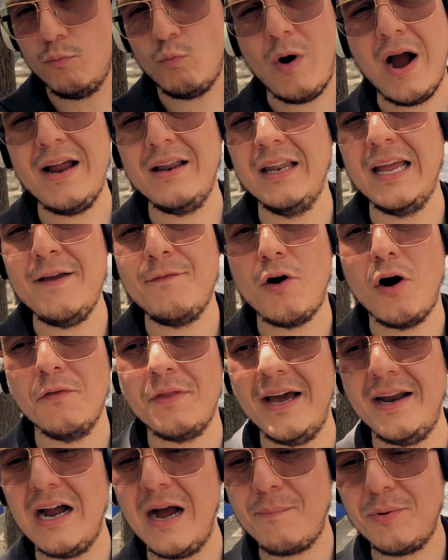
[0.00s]
Why leave all
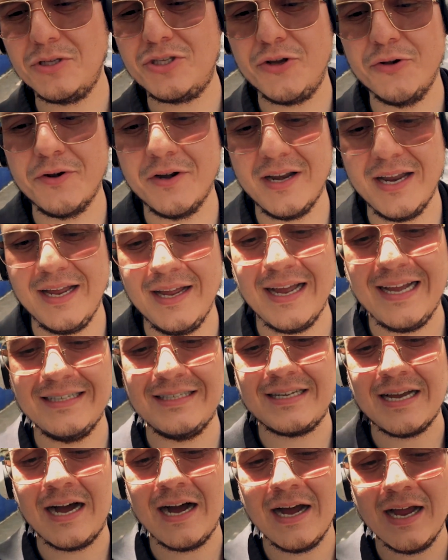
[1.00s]
that opportunity
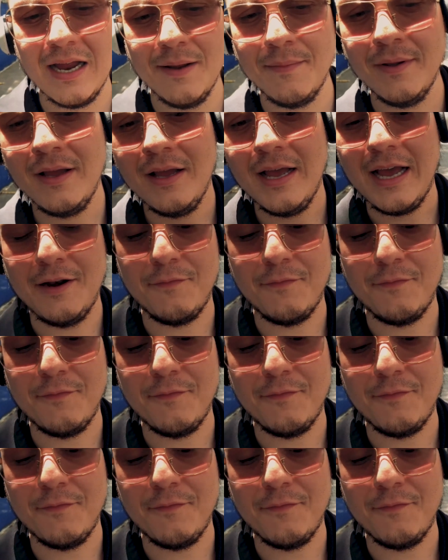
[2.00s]
and time